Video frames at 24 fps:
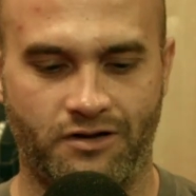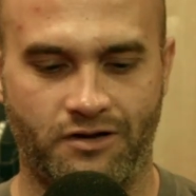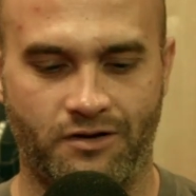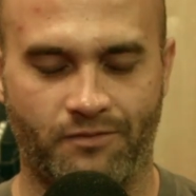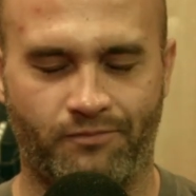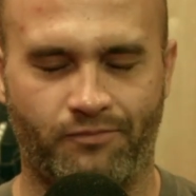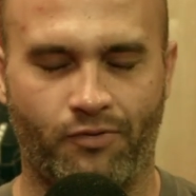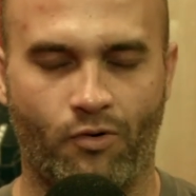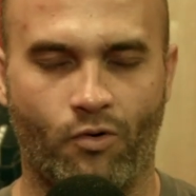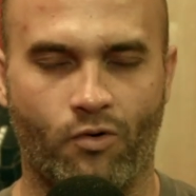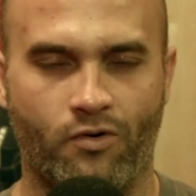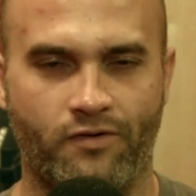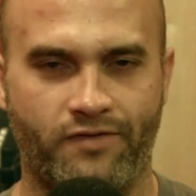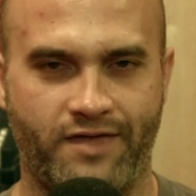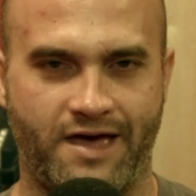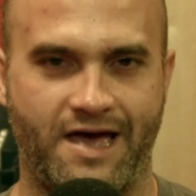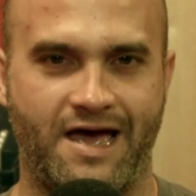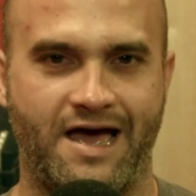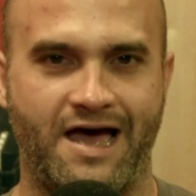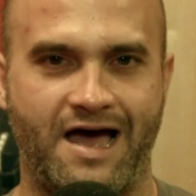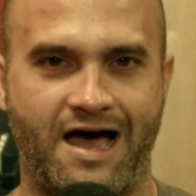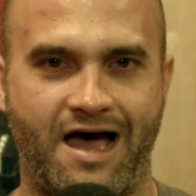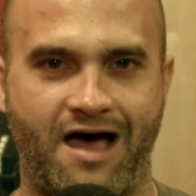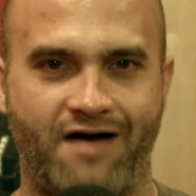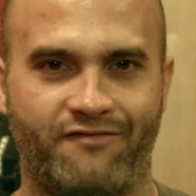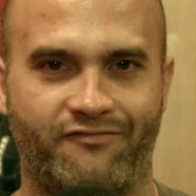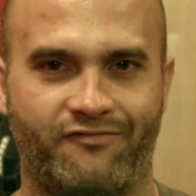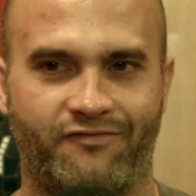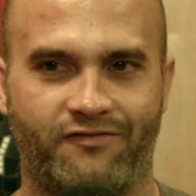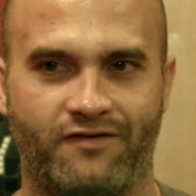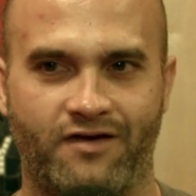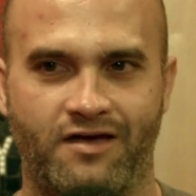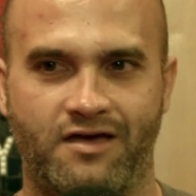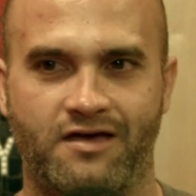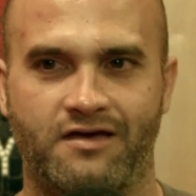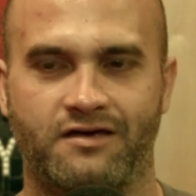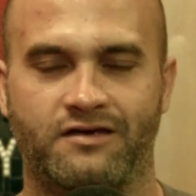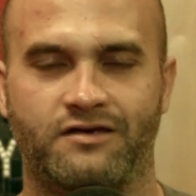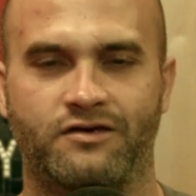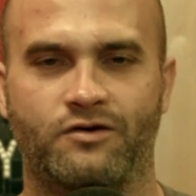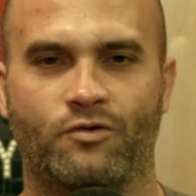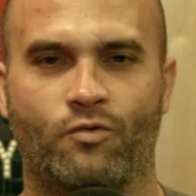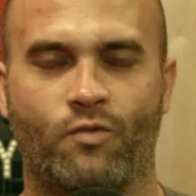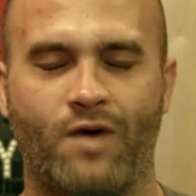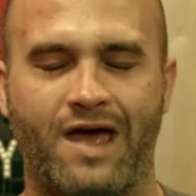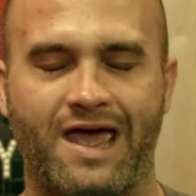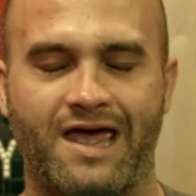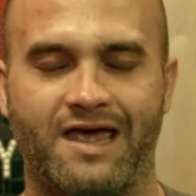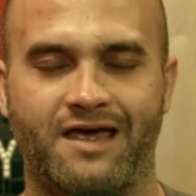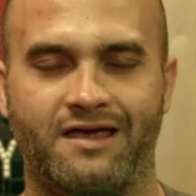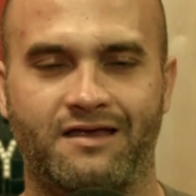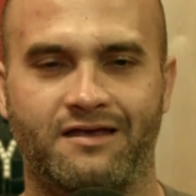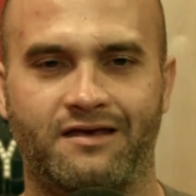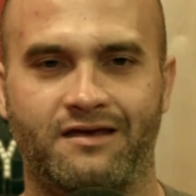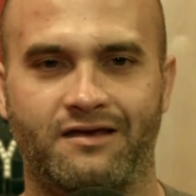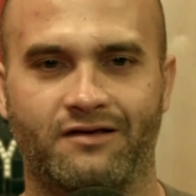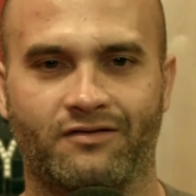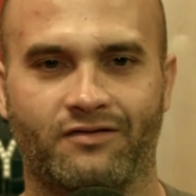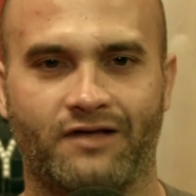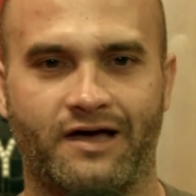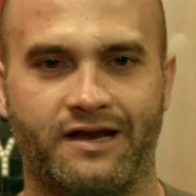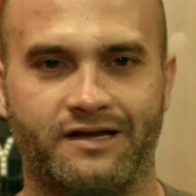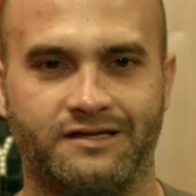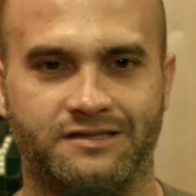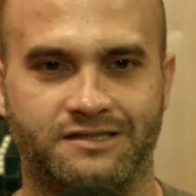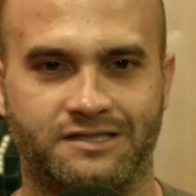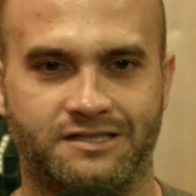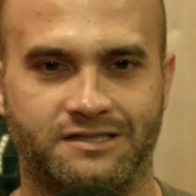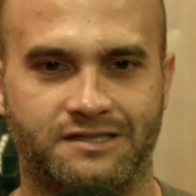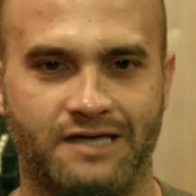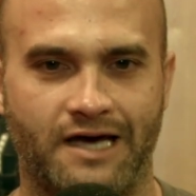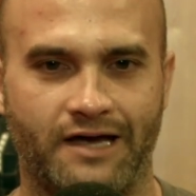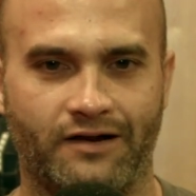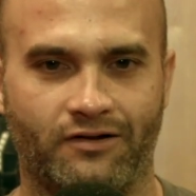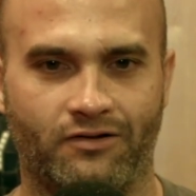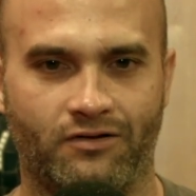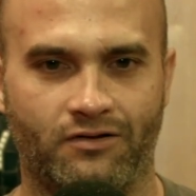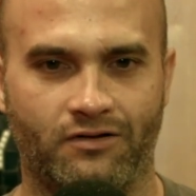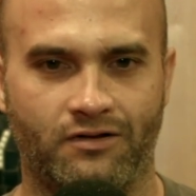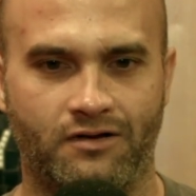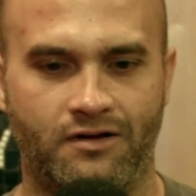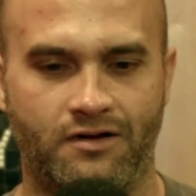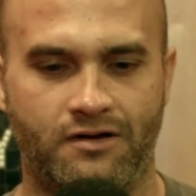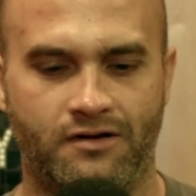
you pour the half you wait you let it settle